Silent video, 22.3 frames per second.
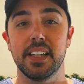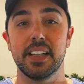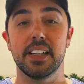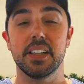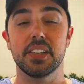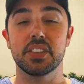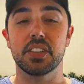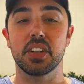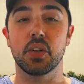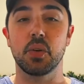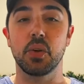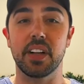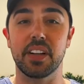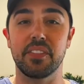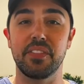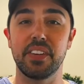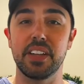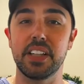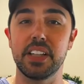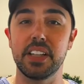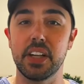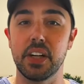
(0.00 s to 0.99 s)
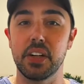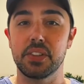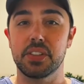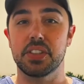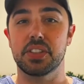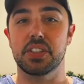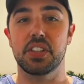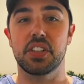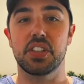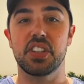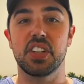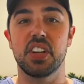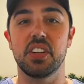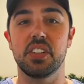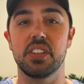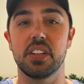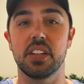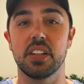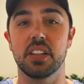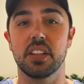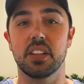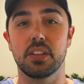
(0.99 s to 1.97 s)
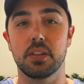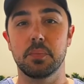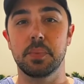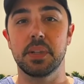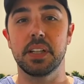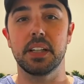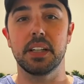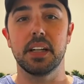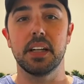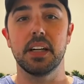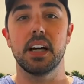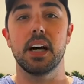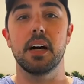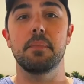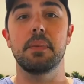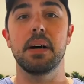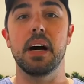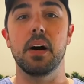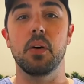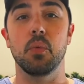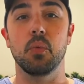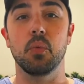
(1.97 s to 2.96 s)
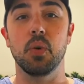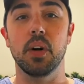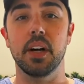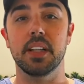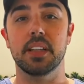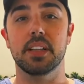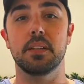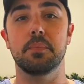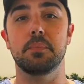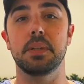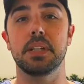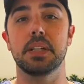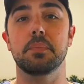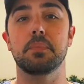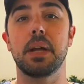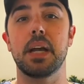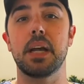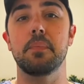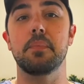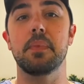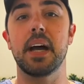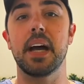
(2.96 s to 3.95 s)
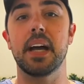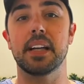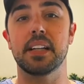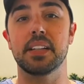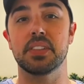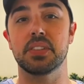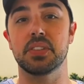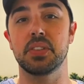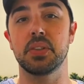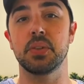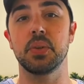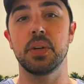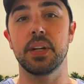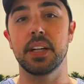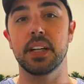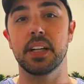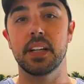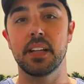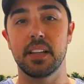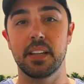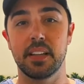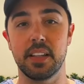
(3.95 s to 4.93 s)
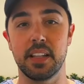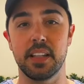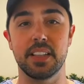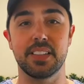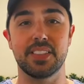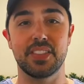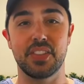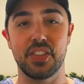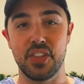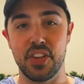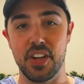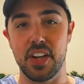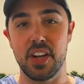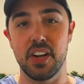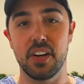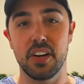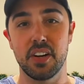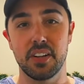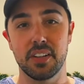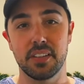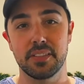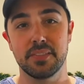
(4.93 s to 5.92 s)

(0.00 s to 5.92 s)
Here's a quick video just to show you a little bit about what the big payback is doing this year.